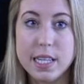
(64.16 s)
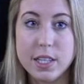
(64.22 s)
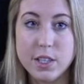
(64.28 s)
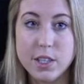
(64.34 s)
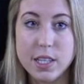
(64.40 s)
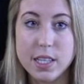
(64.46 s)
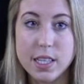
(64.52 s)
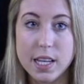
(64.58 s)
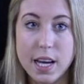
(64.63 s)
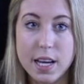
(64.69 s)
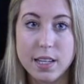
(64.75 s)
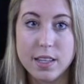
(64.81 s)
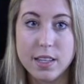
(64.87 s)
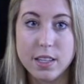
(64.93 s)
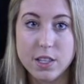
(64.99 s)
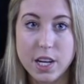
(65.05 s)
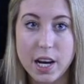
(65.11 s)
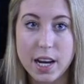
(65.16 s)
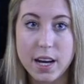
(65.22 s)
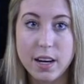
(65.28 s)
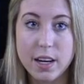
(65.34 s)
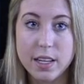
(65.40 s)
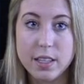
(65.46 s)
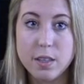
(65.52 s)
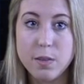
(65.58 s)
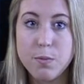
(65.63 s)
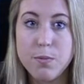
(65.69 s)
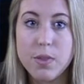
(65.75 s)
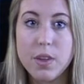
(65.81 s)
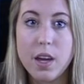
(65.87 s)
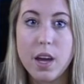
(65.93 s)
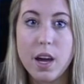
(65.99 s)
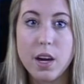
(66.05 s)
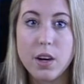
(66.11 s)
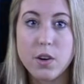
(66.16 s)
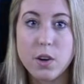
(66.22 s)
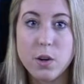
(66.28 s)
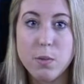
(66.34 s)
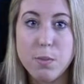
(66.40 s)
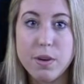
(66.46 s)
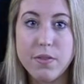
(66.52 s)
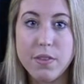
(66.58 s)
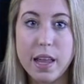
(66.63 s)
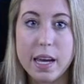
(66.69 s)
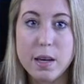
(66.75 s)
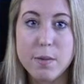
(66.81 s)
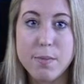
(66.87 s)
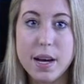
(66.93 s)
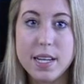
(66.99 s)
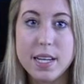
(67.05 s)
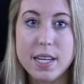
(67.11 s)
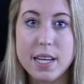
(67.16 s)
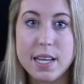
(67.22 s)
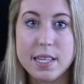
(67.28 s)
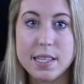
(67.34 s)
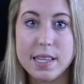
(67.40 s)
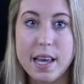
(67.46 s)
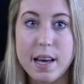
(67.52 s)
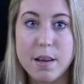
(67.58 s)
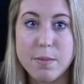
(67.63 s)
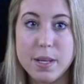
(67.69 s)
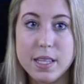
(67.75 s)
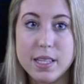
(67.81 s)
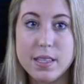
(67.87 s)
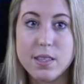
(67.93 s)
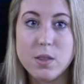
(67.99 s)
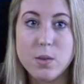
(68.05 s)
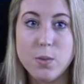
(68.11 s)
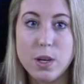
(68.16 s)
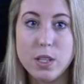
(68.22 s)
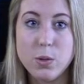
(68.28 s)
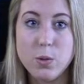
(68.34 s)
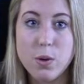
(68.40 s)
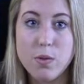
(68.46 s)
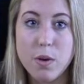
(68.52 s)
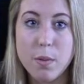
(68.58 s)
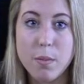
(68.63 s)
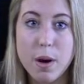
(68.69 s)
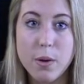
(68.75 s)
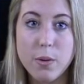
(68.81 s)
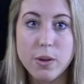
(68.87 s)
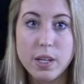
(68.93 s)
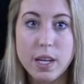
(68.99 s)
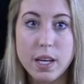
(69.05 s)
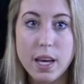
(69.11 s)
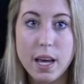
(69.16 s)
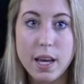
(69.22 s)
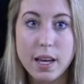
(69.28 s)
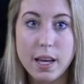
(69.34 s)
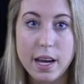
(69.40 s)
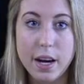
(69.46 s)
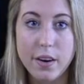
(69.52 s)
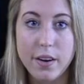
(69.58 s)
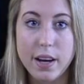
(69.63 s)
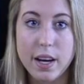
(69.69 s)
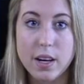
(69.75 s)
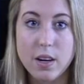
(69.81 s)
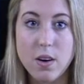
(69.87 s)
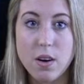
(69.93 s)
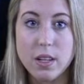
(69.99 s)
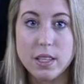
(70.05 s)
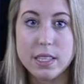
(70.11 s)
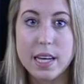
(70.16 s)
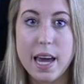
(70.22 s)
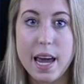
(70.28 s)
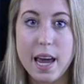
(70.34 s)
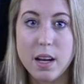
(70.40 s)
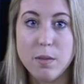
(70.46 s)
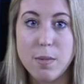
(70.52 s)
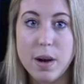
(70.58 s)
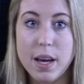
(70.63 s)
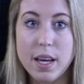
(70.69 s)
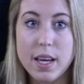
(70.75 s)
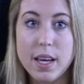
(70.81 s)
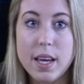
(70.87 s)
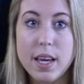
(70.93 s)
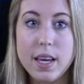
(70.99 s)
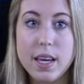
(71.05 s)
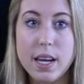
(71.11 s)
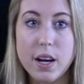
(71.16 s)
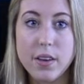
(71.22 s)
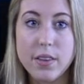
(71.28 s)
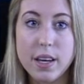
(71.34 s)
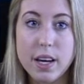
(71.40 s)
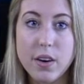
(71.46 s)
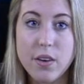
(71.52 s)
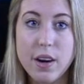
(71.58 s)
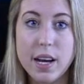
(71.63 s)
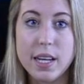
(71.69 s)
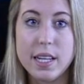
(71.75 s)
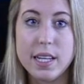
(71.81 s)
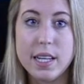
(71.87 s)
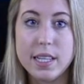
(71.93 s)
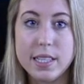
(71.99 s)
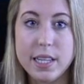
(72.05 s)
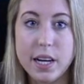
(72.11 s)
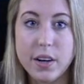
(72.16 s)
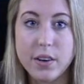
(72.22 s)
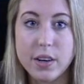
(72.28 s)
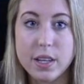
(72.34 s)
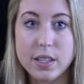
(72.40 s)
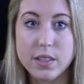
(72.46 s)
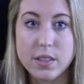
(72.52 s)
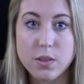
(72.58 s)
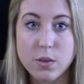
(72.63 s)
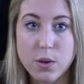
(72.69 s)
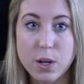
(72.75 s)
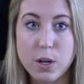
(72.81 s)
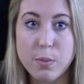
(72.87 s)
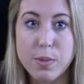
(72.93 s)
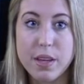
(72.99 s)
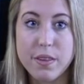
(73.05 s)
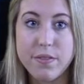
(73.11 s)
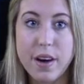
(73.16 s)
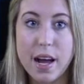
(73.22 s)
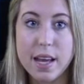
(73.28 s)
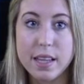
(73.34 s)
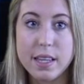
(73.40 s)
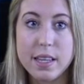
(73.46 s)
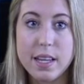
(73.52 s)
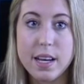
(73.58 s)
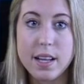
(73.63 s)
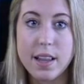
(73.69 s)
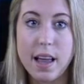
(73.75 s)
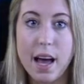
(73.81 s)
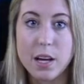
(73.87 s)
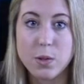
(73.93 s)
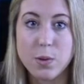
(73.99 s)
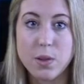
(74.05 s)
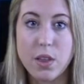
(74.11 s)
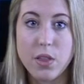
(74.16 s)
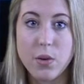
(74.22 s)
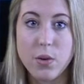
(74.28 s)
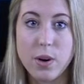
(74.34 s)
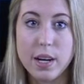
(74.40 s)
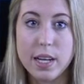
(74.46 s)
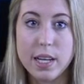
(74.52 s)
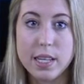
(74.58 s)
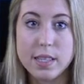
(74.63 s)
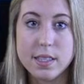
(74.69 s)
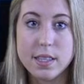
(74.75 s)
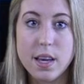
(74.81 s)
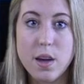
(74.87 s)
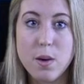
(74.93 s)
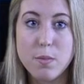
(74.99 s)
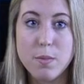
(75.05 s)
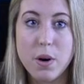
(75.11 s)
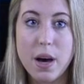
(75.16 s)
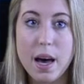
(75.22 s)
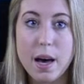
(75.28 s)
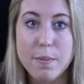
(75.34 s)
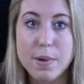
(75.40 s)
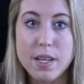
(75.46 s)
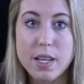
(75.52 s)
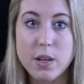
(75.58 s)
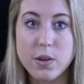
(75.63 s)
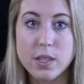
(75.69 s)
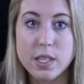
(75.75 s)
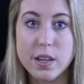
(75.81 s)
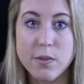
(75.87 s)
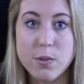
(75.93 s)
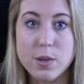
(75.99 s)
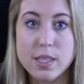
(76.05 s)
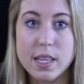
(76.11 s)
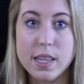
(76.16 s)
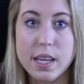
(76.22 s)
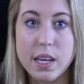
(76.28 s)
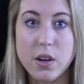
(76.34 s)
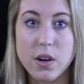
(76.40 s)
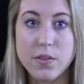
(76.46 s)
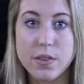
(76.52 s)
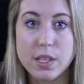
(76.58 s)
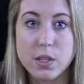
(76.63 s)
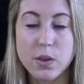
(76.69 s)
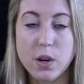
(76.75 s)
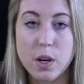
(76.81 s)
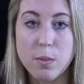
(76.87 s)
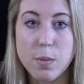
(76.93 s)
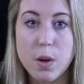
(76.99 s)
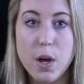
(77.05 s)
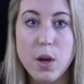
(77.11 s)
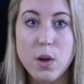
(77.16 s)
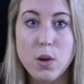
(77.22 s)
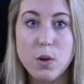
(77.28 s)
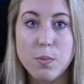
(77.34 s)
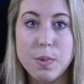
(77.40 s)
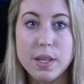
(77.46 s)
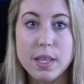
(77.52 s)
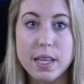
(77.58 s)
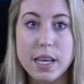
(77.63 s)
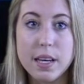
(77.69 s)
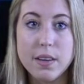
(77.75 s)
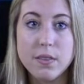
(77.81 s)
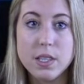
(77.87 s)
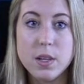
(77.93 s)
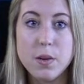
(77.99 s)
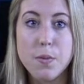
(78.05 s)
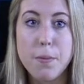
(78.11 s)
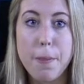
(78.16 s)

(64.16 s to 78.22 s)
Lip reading: teachings and the jihad. A group of like-minded Islamists went to a remote area called Kanama. Here they created a terrorist group that violently clashed with authorities. Mohammed Yusuf was the leader of this group, who believed